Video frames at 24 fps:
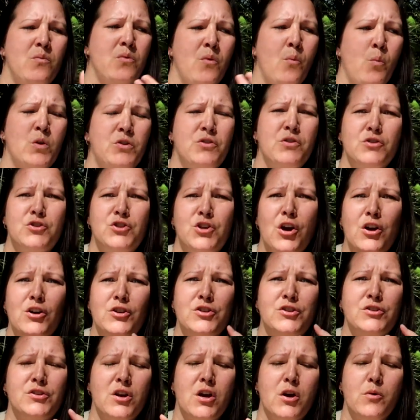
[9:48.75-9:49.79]
what their
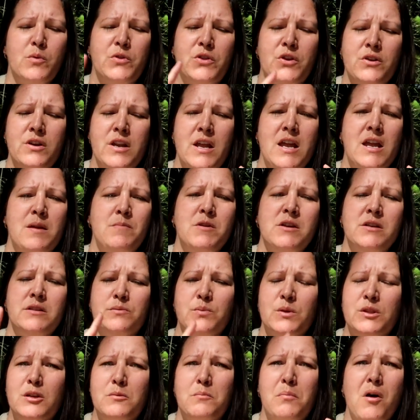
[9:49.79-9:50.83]
charges are, what their name is,
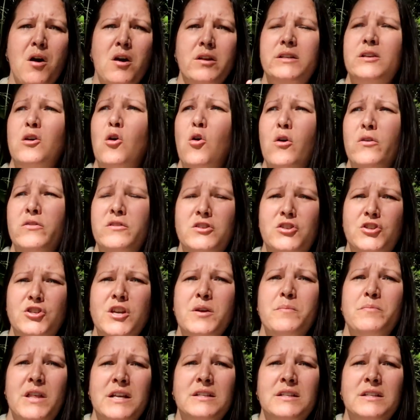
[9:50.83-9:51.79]
what their bond is, all this shit.